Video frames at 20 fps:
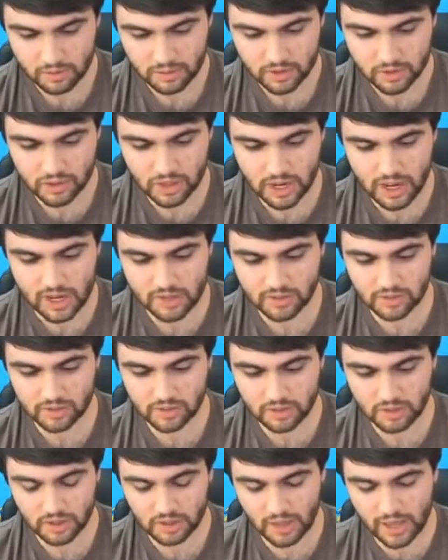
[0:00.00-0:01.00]

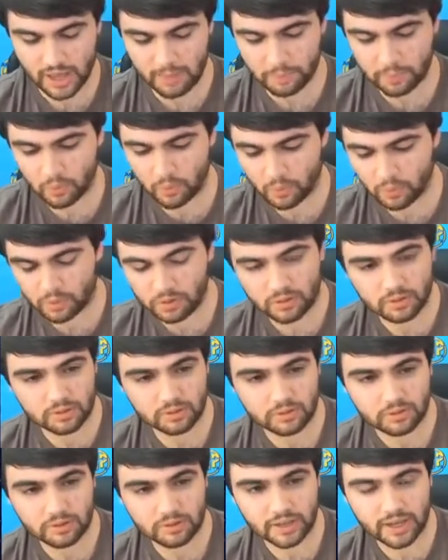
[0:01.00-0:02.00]
Chase Claypool.
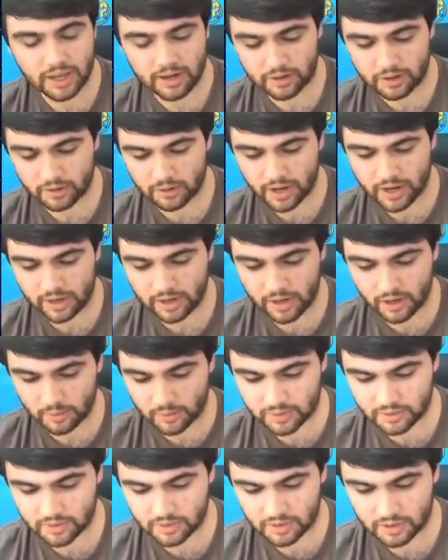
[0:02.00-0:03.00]
He had a great year
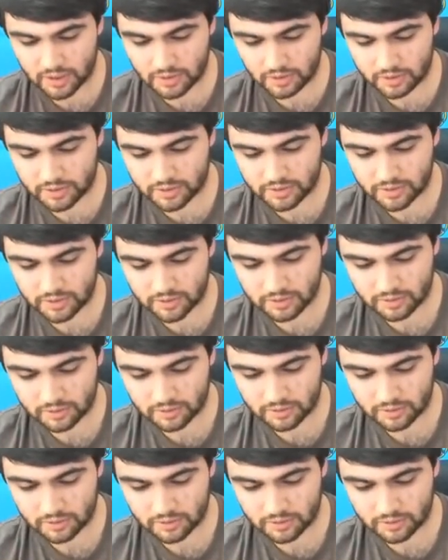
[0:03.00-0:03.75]
with the Steelers.